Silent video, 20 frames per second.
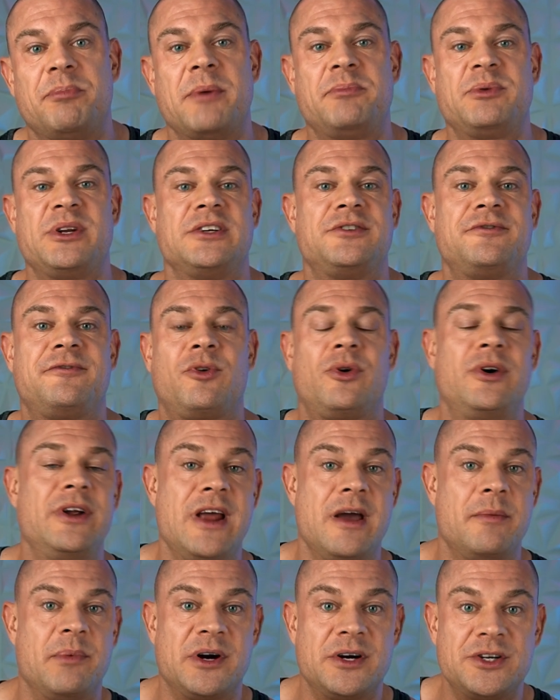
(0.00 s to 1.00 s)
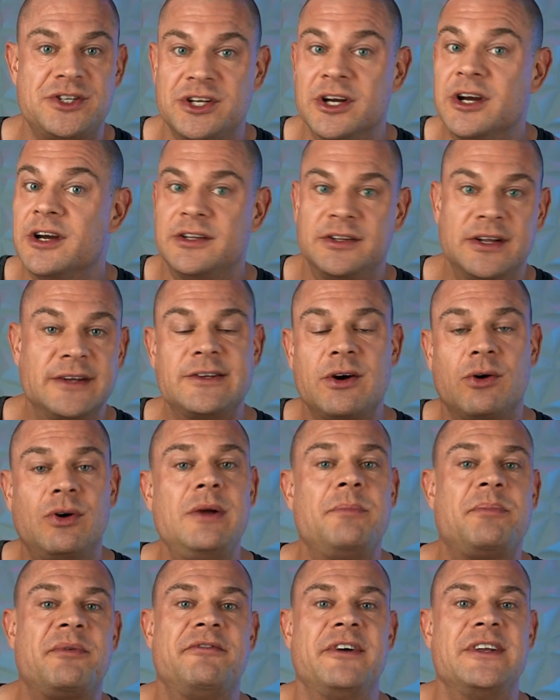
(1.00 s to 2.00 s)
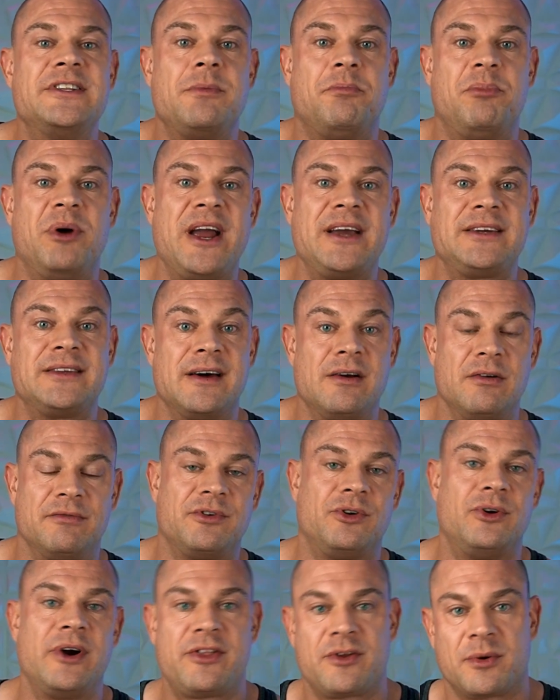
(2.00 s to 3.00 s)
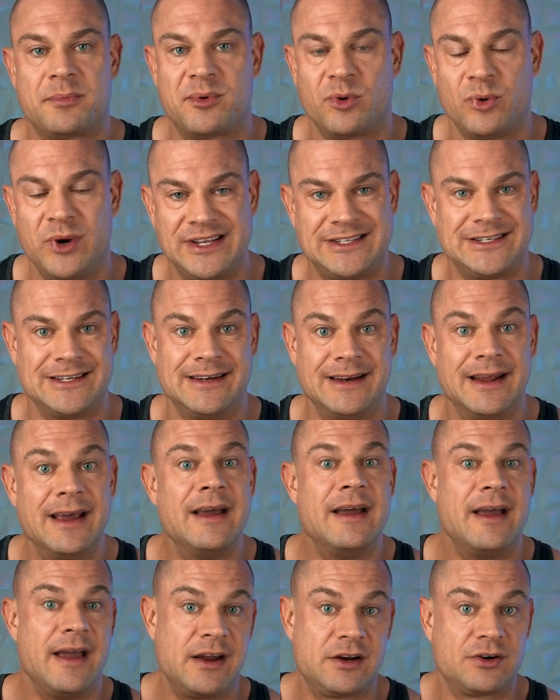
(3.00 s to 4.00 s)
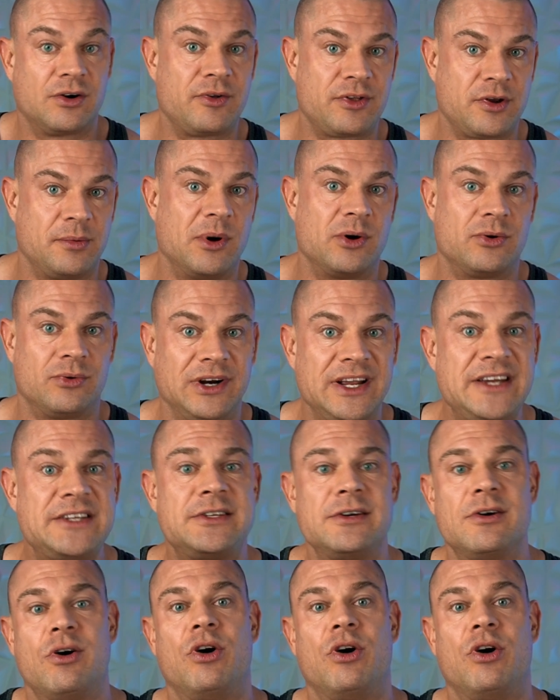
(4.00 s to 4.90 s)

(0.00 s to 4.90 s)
peptidase 4 inhibitors not only prevent the breakdown of erythropoietin and growth hormone releasing